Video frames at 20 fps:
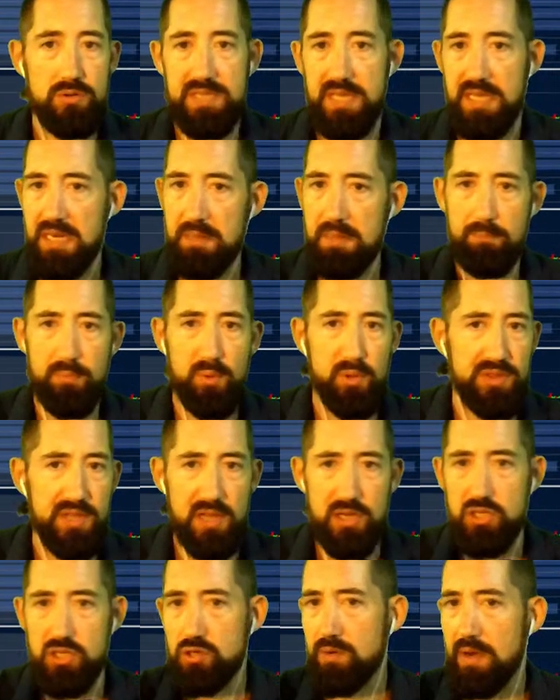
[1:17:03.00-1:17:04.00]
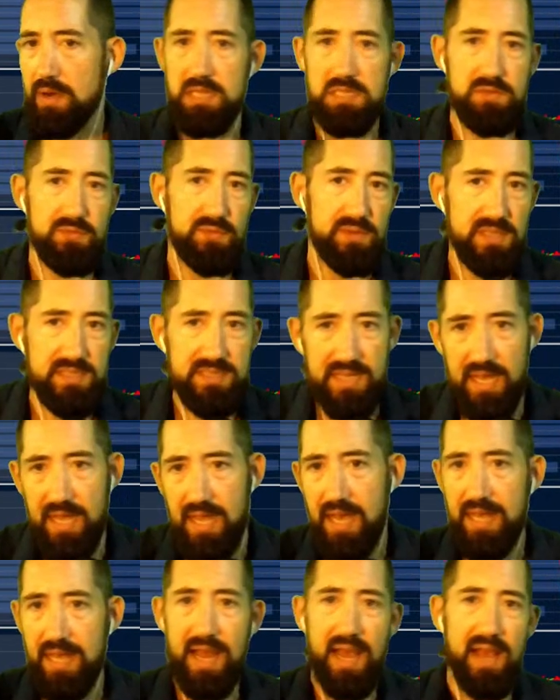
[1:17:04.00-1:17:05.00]
They didn't put their trades for the day.
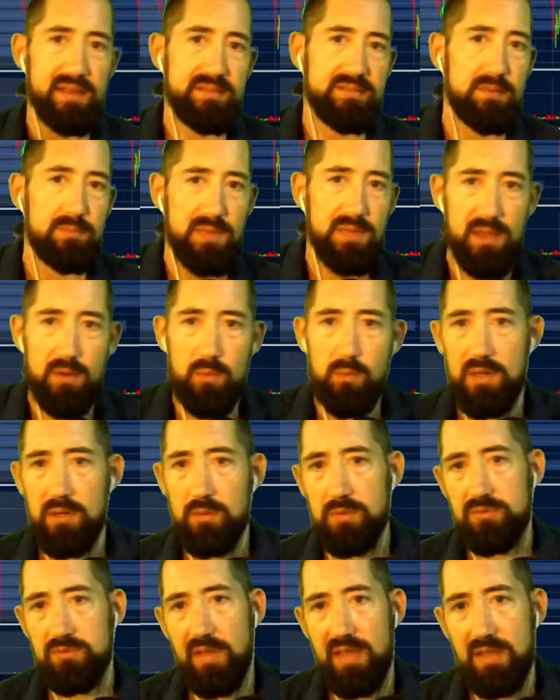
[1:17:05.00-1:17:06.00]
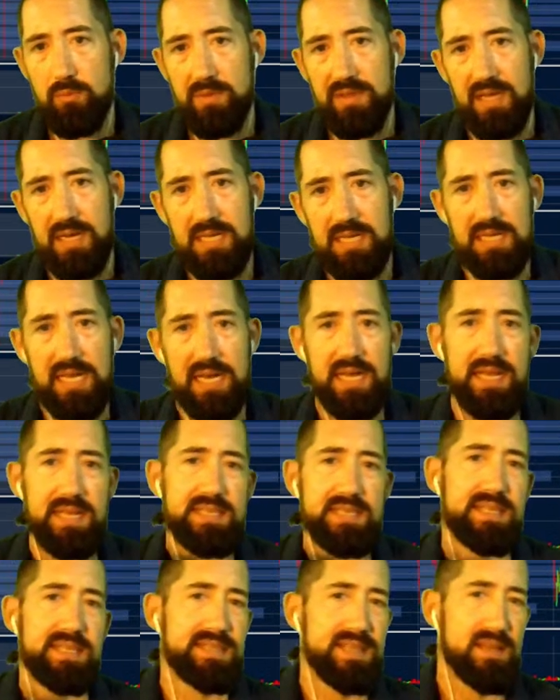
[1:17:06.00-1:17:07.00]
I'd ask them like what it was like with their
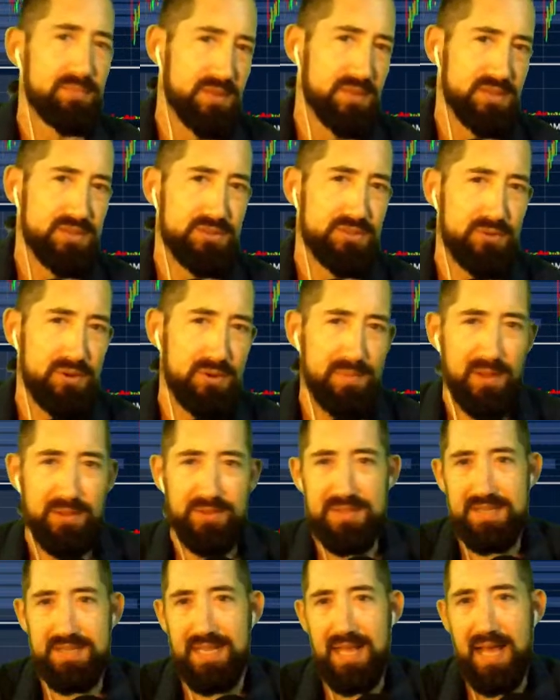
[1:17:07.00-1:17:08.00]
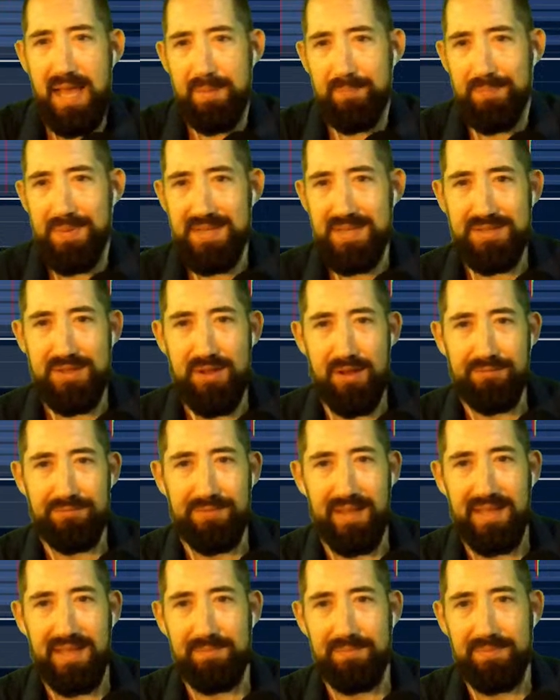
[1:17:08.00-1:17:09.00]
clients. They would tell me this story about this client, pissed off
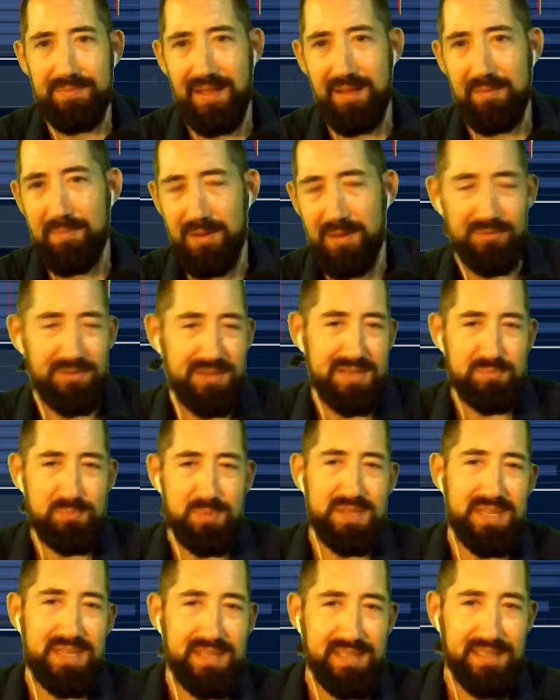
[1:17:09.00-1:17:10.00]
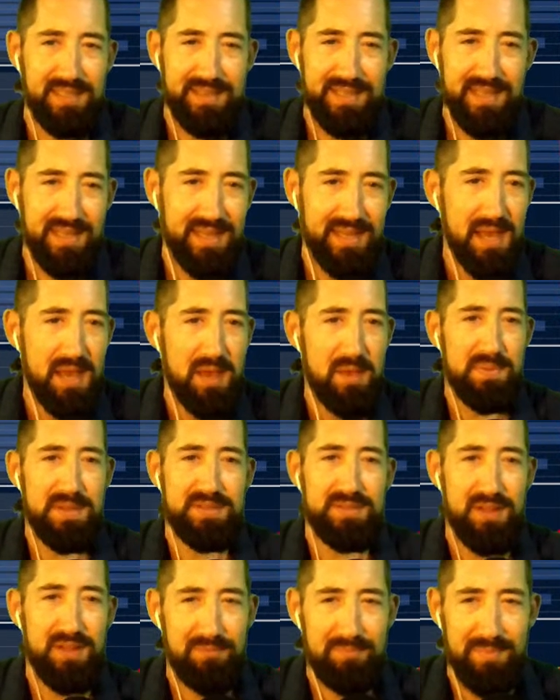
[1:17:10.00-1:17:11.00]
by, about this particular thing,
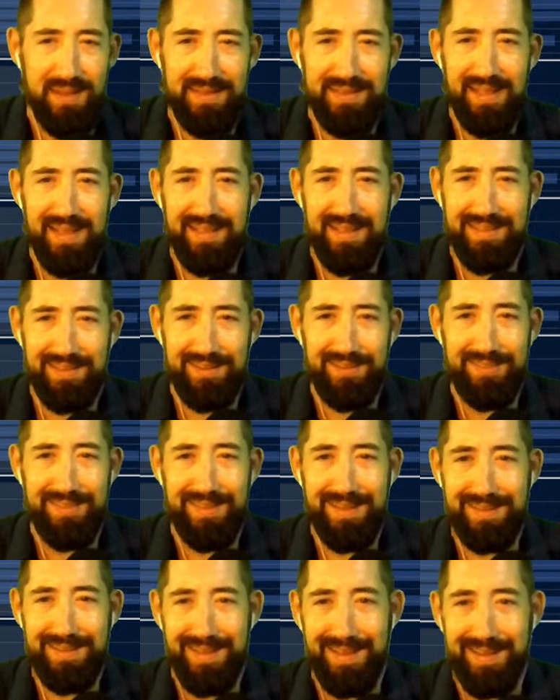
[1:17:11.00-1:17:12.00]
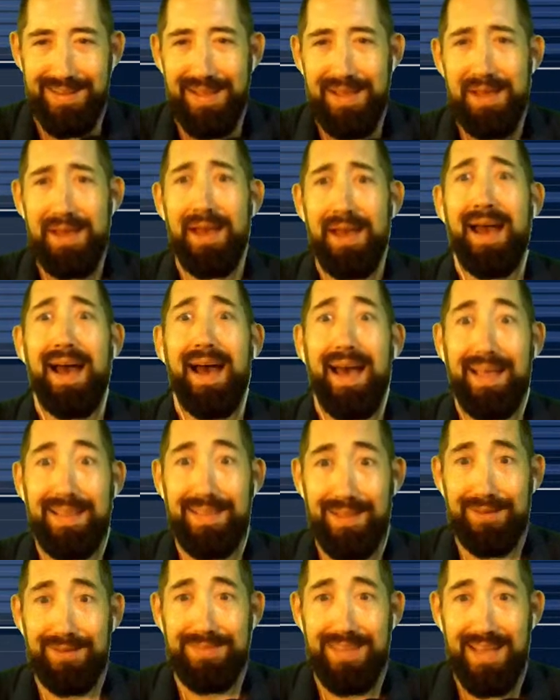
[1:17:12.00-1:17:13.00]
pissed off by that little thing. Like, I
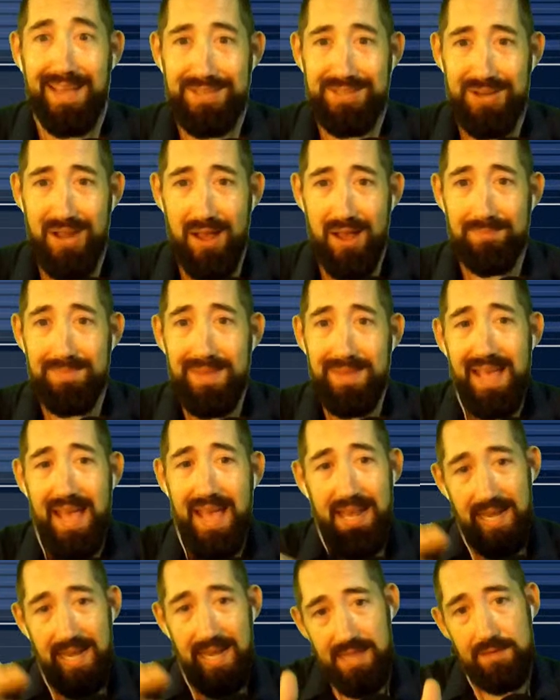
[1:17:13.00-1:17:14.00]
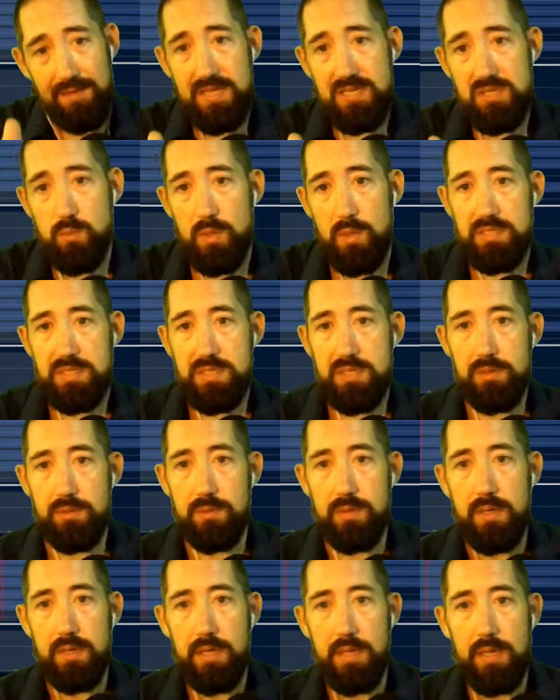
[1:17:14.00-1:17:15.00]
love that job, and I love this one too,
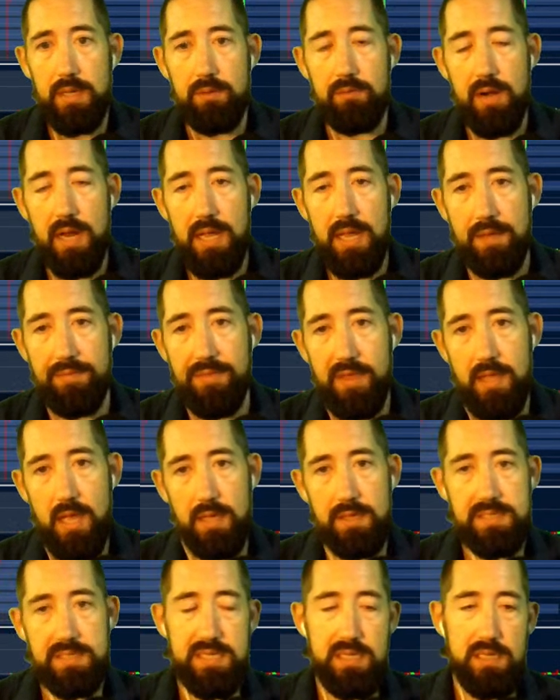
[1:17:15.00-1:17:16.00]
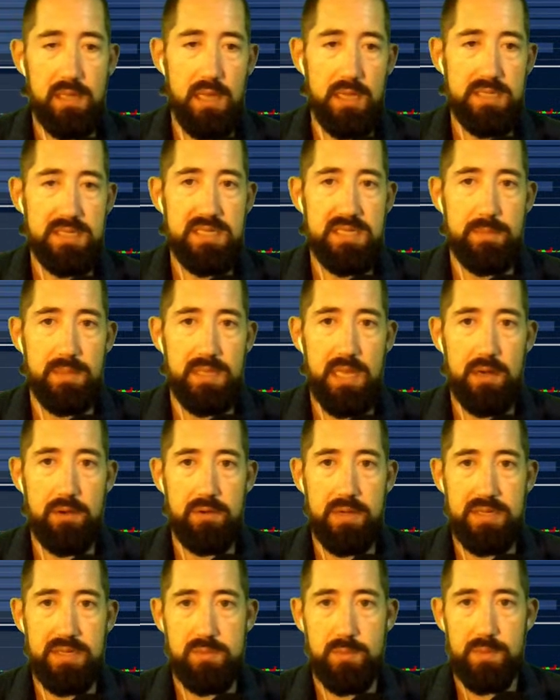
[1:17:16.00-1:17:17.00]
right? I think I see a lot of
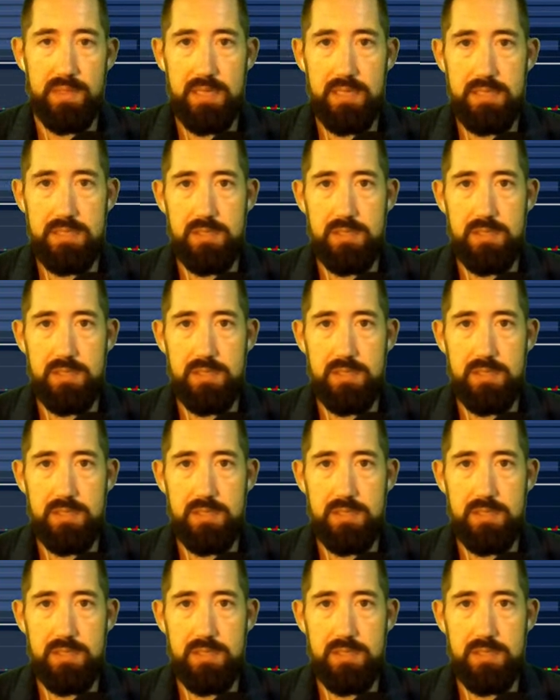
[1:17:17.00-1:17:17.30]
similarities with it.